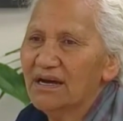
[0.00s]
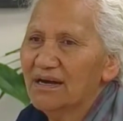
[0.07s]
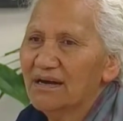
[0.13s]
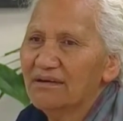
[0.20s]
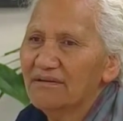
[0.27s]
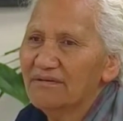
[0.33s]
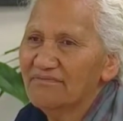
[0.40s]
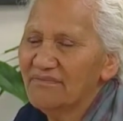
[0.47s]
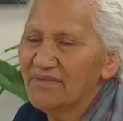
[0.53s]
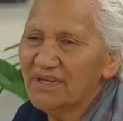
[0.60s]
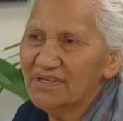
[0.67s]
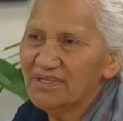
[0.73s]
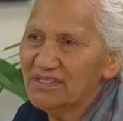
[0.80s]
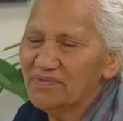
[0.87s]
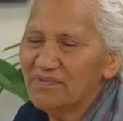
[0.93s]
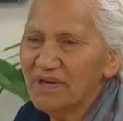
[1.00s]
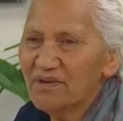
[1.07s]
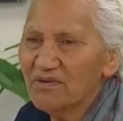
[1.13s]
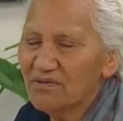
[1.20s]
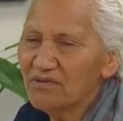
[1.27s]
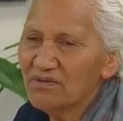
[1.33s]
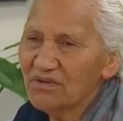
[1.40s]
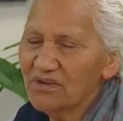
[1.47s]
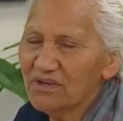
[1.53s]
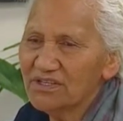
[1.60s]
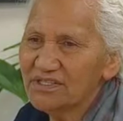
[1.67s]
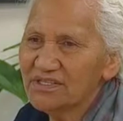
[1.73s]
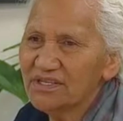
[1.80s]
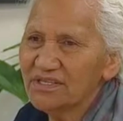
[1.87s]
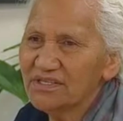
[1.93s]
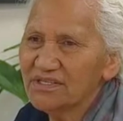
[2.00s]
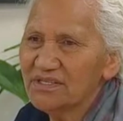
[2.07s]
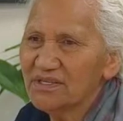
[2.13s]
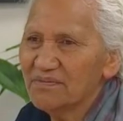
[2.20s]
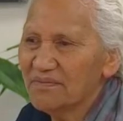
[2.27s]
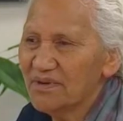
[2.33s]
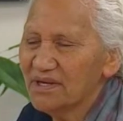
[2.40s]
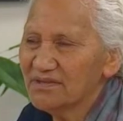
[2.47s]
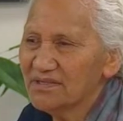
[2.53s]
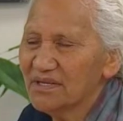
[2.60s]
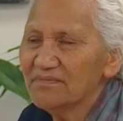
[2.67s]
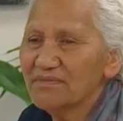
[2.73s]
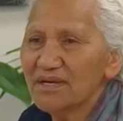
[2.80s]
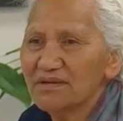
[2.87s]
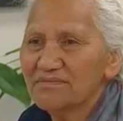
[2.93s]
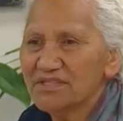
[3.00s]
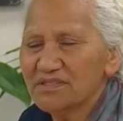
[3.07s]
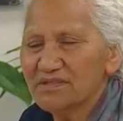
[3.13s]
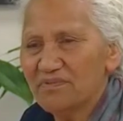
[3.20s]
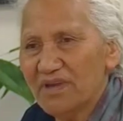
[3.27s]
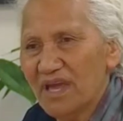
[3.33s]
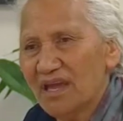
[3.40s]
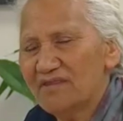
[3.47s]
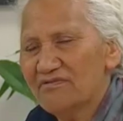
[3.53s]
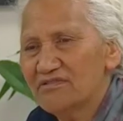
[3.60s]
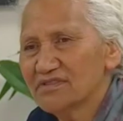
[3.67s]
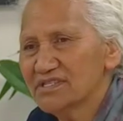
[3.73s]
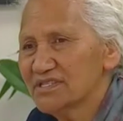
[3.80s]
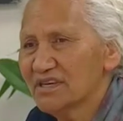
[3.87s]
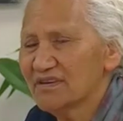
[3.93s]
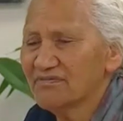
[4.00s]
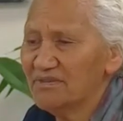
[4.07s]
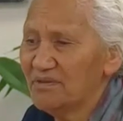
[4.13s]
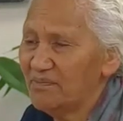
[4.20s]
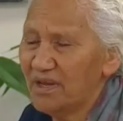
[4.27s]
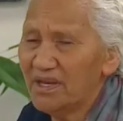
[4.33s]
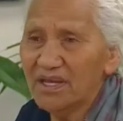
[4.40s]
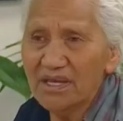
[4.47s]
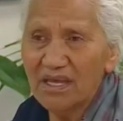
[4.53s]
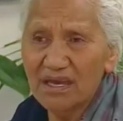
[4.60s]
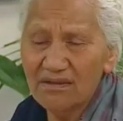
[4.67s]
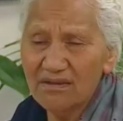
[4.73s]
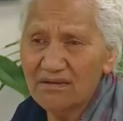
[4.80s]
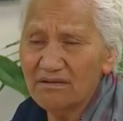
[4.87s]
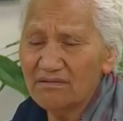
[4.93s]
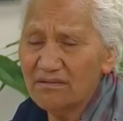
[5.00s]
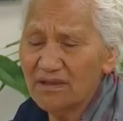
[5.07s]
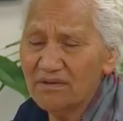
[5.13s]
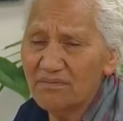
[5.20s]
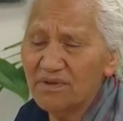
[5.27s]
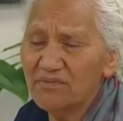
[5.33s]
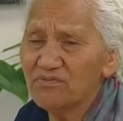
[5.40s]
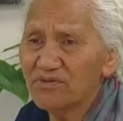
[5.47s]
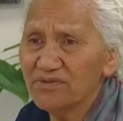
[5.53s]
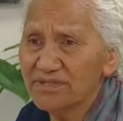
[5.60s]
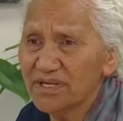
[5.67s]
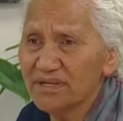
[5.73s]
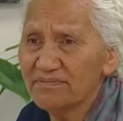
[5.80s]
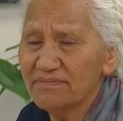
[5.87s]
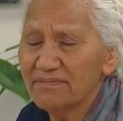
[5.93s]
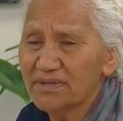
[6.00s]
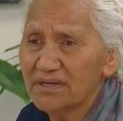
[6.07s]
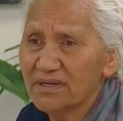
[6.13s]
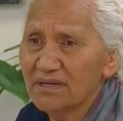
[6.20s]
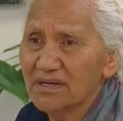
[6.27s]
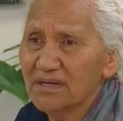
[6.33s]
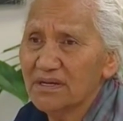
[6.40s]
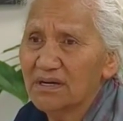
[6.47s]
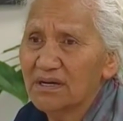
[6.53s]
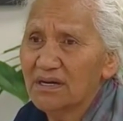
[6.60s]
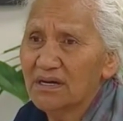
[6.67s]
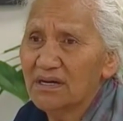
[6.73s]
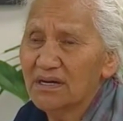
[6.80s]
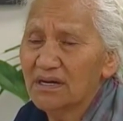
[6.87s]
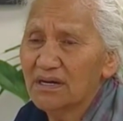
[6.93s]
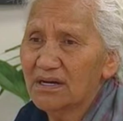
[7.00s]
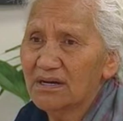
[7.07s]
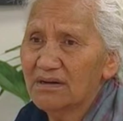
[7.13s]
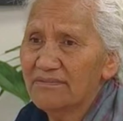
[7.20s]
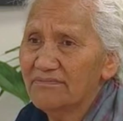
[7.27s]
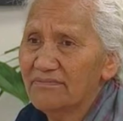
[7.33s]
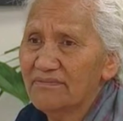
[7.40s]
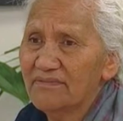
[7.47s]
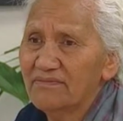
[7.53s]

Uh, and it's about all of those things, and about sometimes it's behavioural stuff, depending how they, they've been brought up. Um,